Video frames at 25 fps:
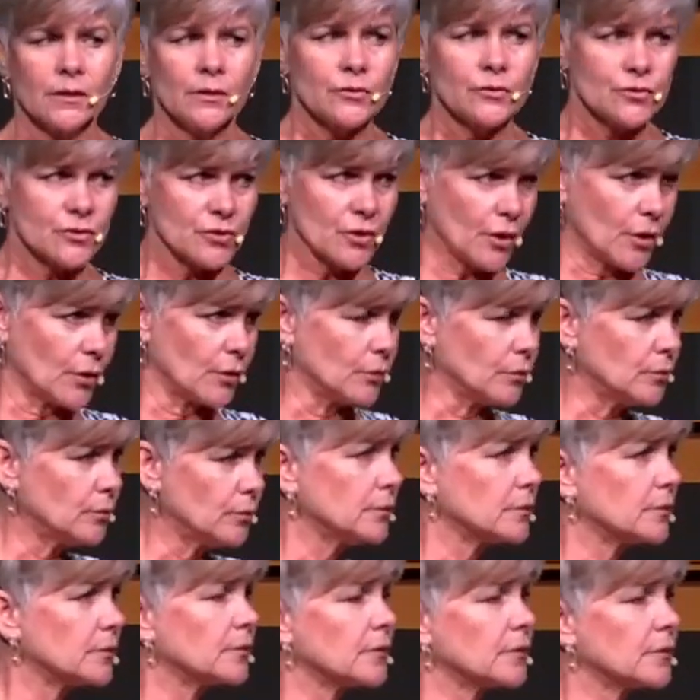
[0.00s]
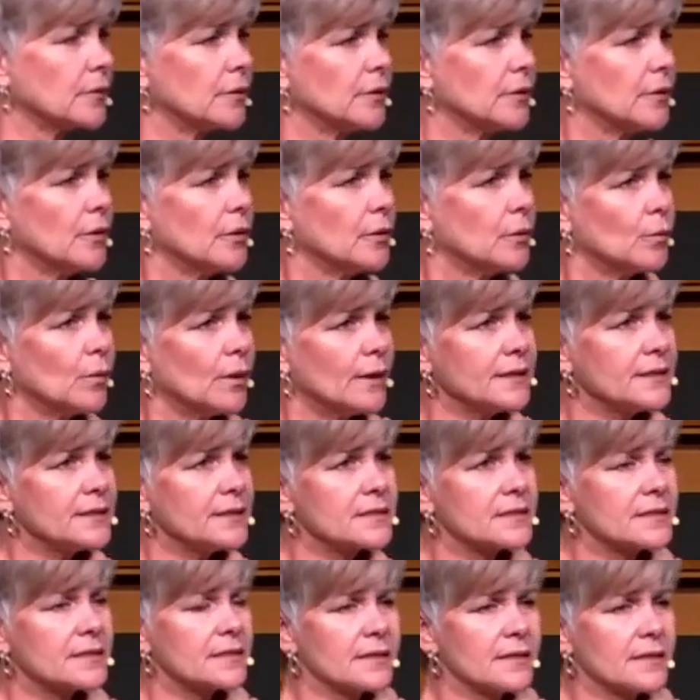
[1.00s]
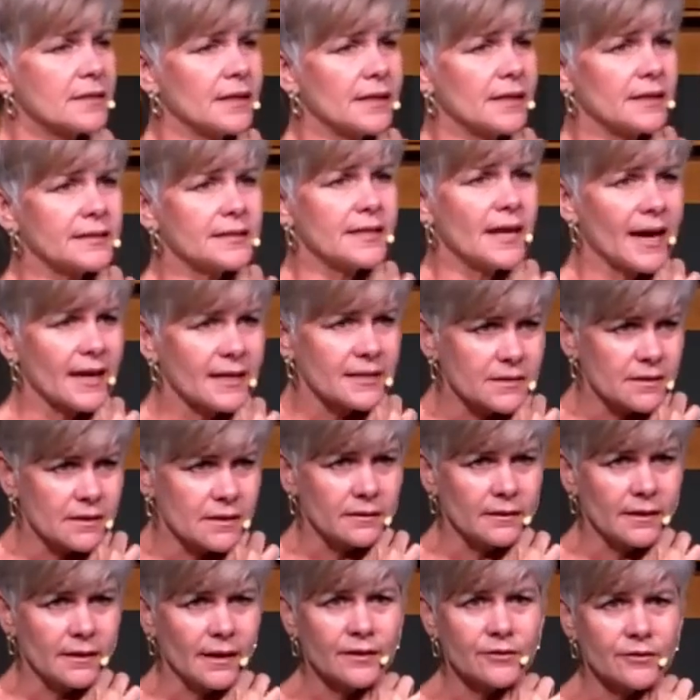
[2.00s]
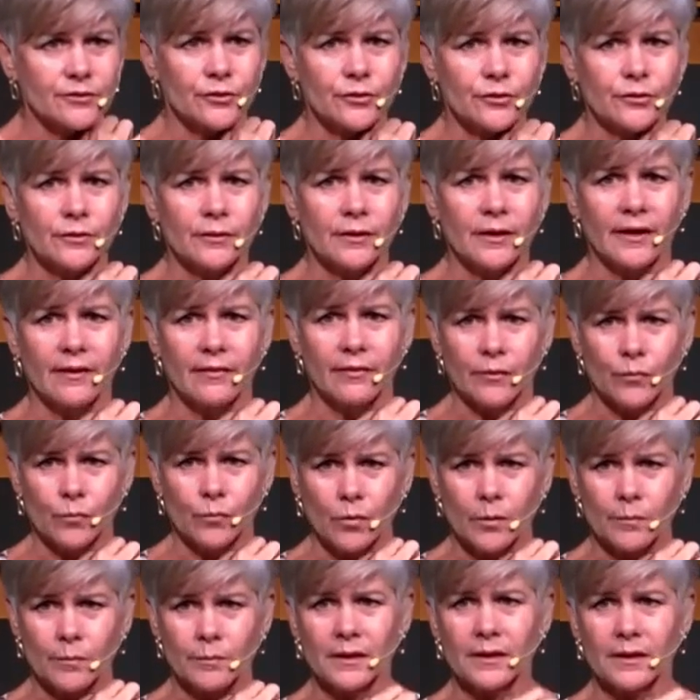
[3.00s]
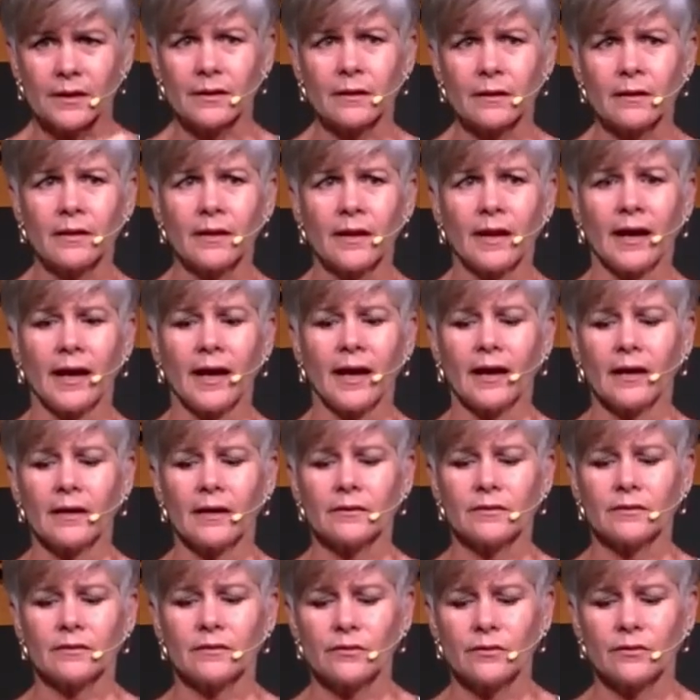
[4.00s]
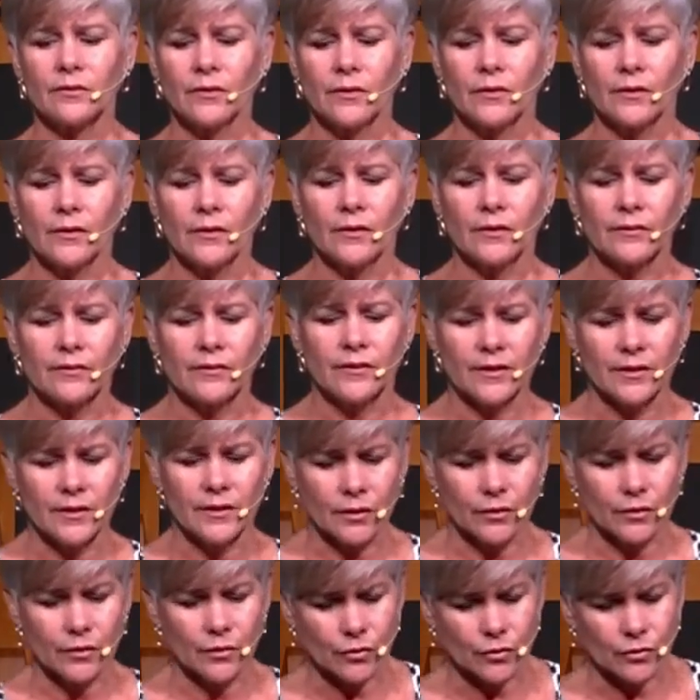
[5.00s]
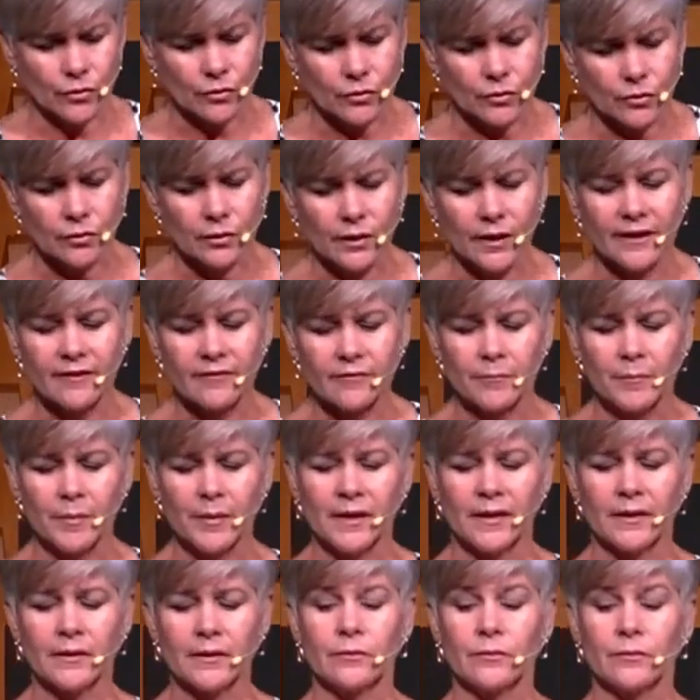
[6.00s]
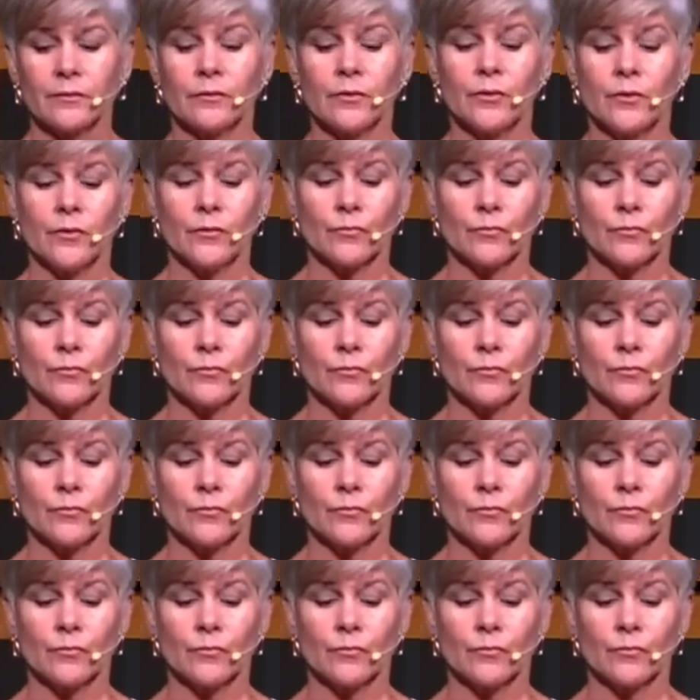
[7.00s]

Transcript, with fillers: So once the tax collector and the woman and the young girl have been